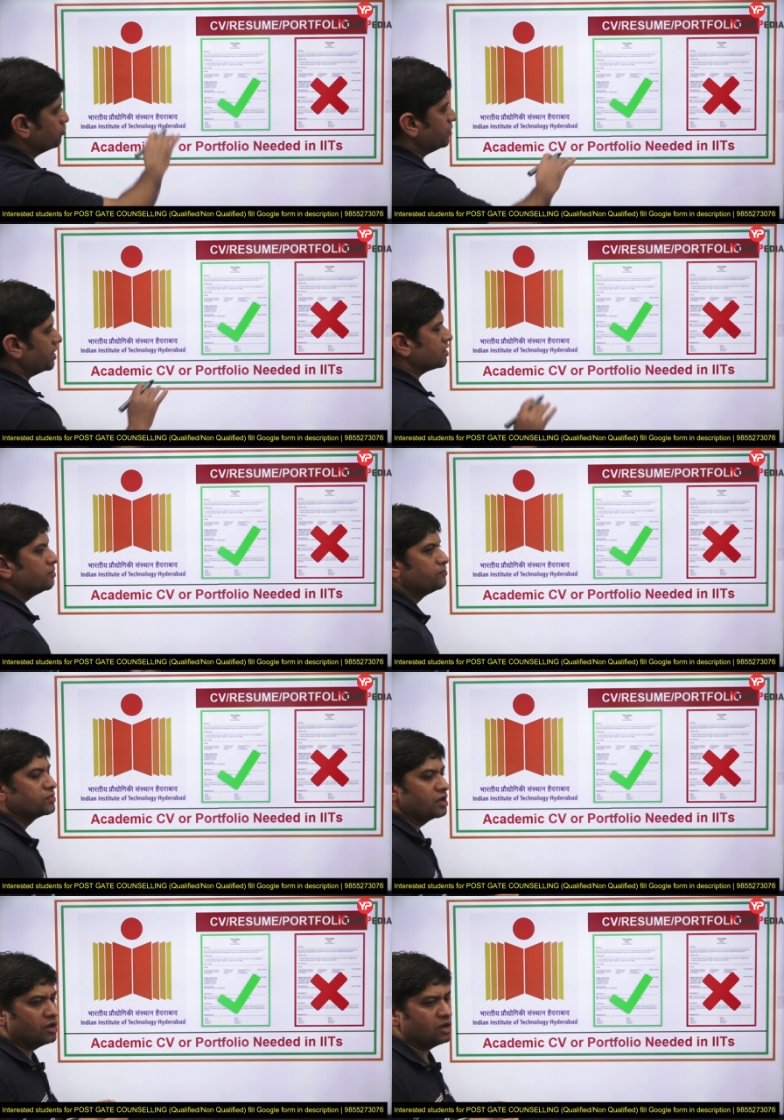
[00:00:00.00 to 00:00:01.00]
make
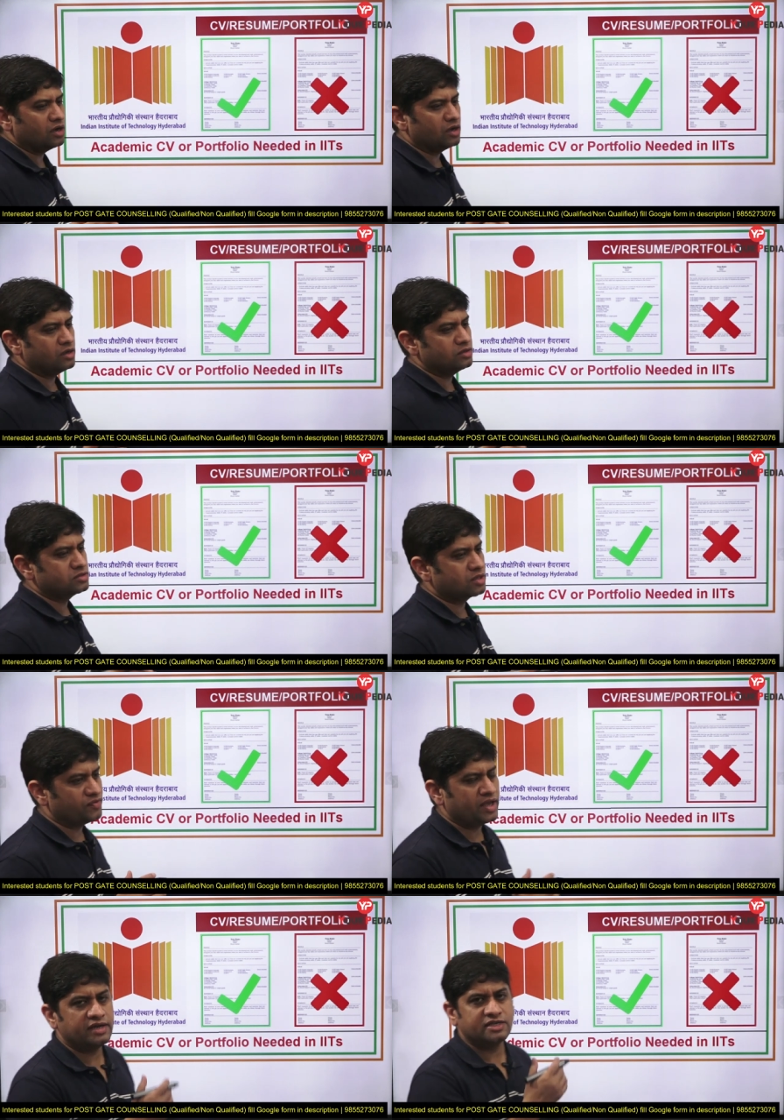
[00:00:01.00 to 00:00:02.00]
the
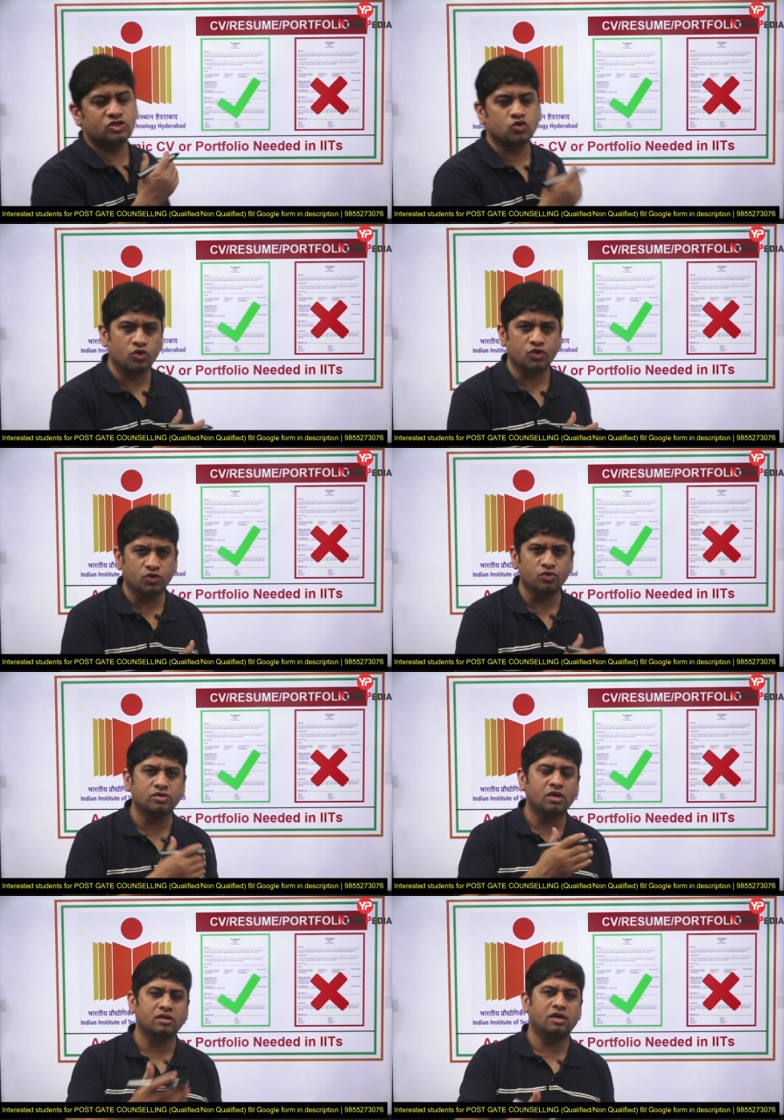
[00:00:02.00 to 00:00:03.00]
way it is shown to you.
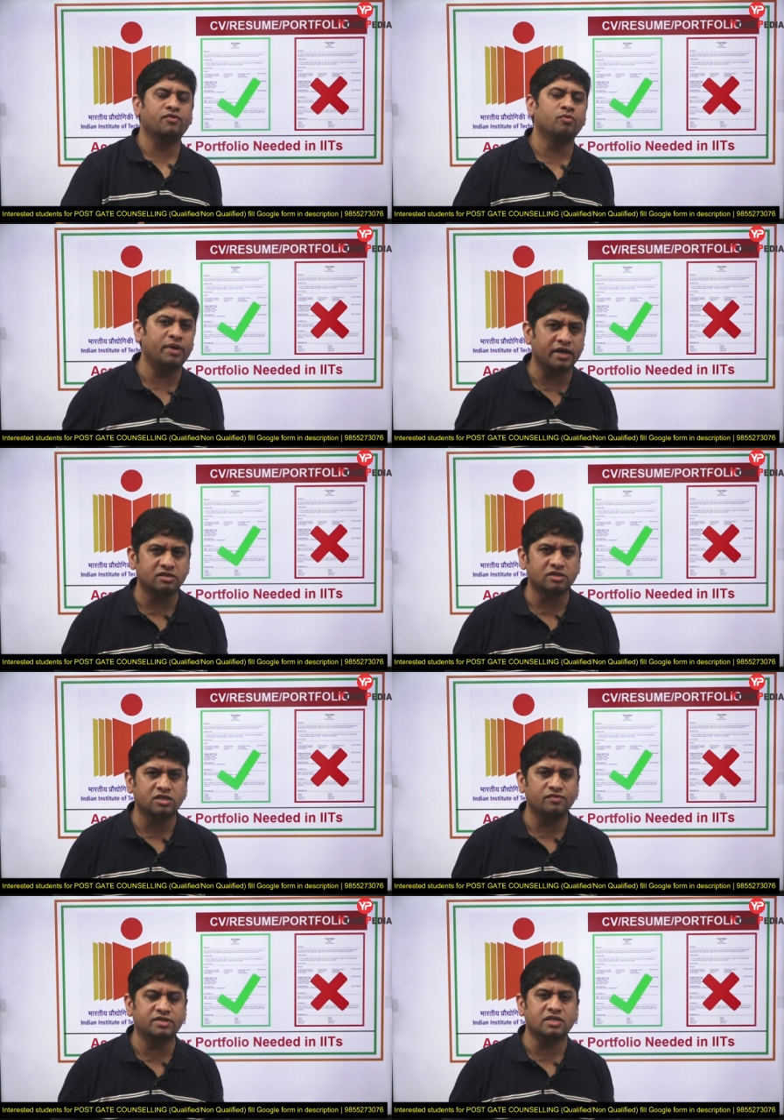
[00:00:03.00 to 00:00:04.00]
If you make these
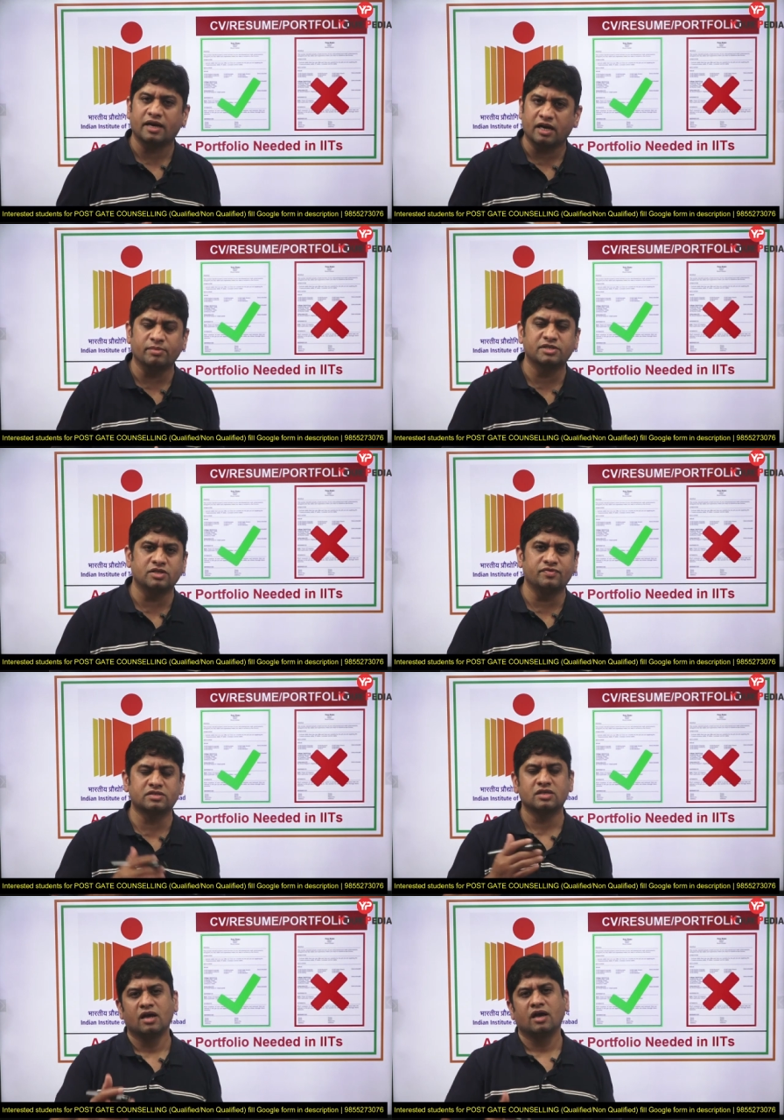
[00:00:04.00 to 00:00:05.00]
CVs, academic
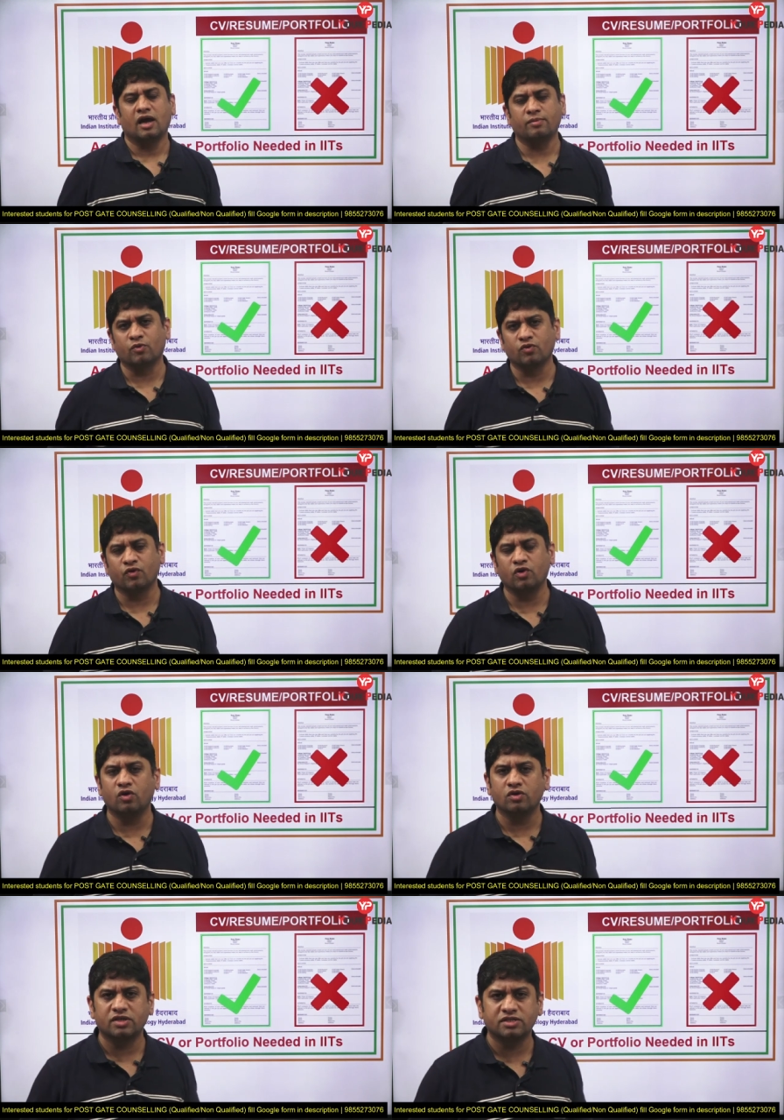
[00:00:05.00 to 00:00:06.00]
CVs and
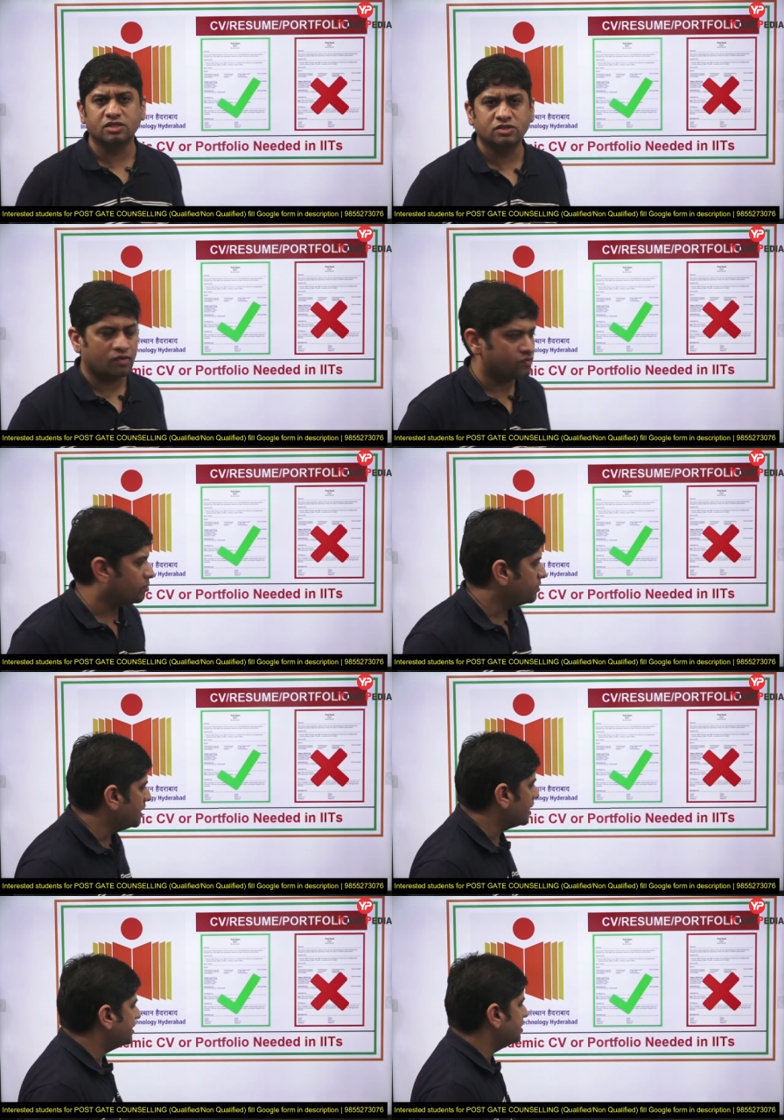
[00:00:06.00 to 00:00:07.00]
portfolio, this is the
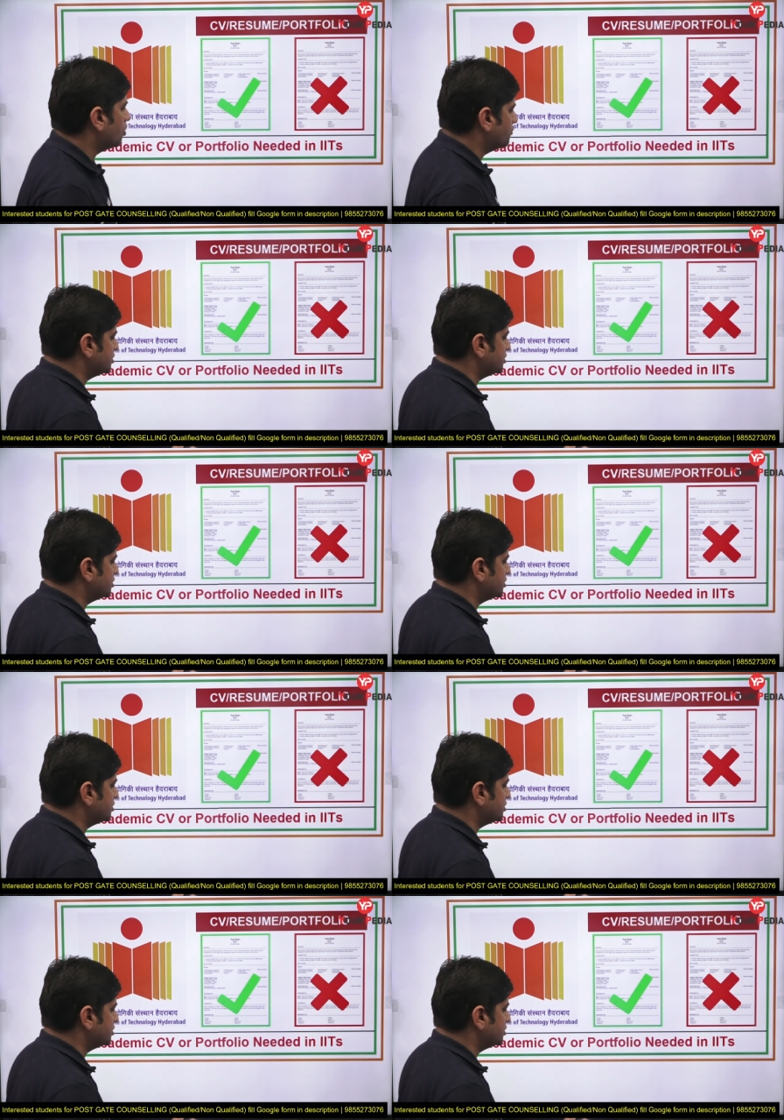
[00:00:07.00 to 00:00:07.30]
mail ID on